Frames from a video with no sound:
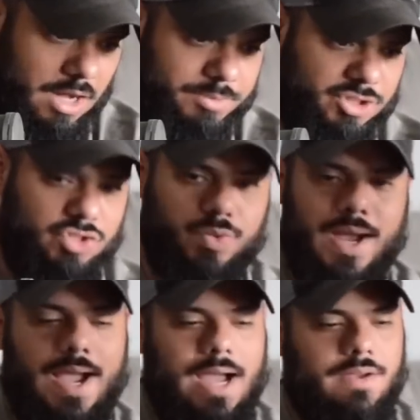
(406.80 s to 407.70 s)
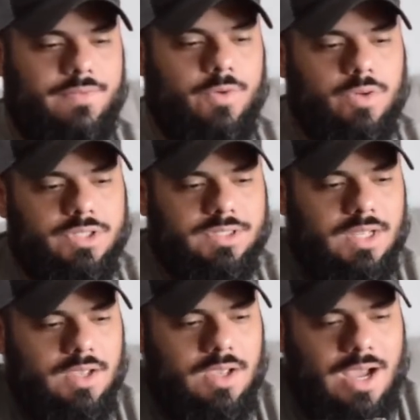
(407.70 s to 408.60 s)
options you have, of course,
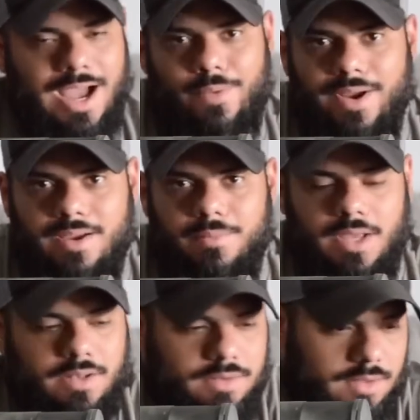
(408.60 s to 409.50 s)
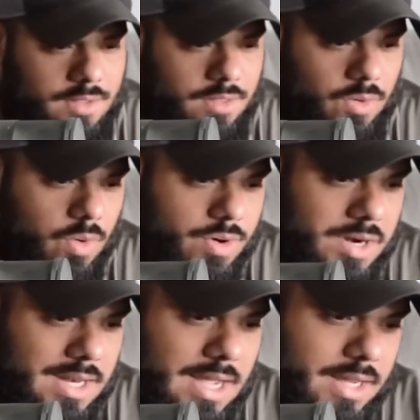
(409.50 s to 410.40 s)
I recommend the
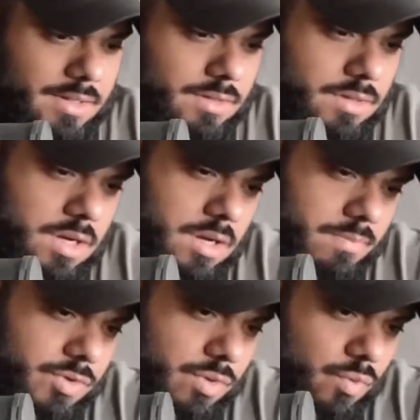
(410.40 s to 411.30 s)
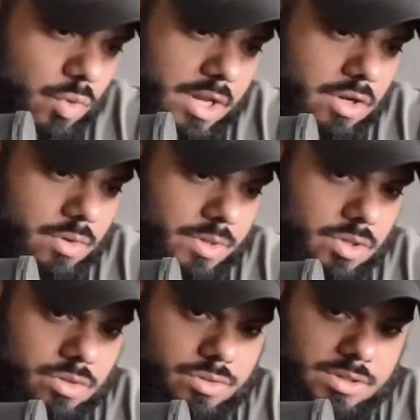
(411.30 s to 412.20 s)
Hornady line, uh, doing really good
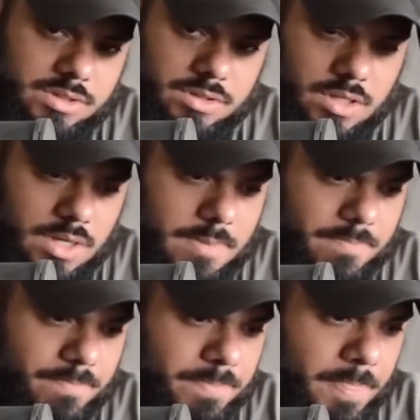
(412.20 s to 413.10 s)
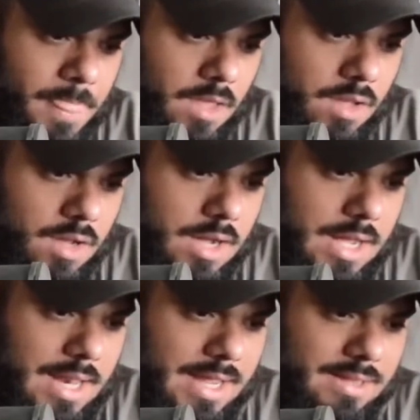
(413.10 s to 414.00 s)
with those. Um,
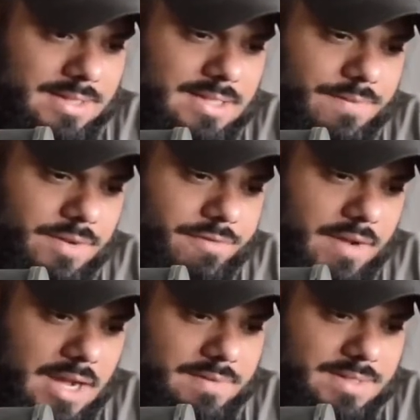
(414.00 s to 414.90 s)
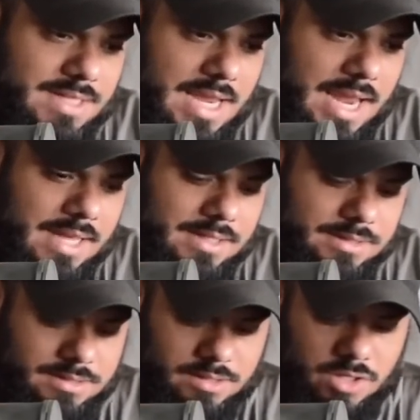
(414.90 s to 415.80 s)
I like the seventy-fives and the
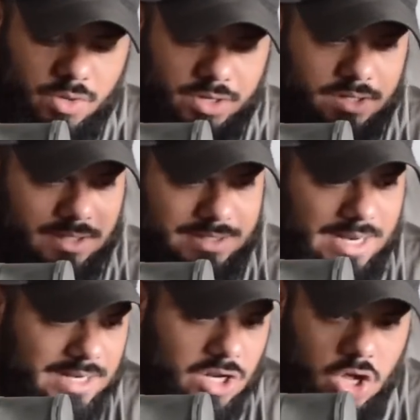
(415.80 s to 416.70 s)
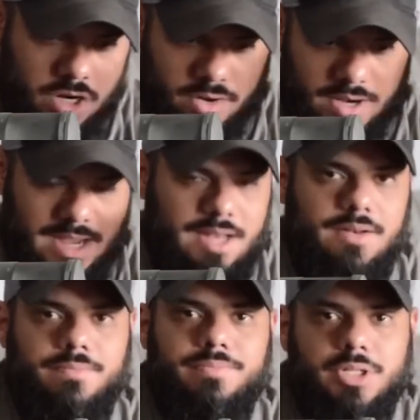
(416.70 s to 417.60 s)
eighties loaded slightly longer
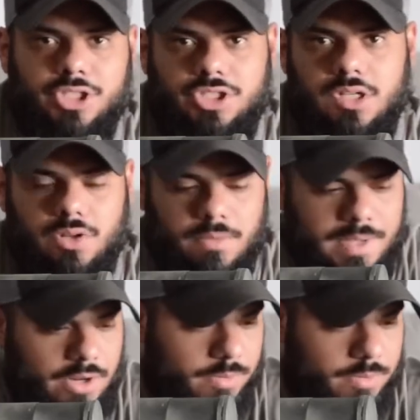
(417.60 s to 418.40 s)
and put a shitload of powder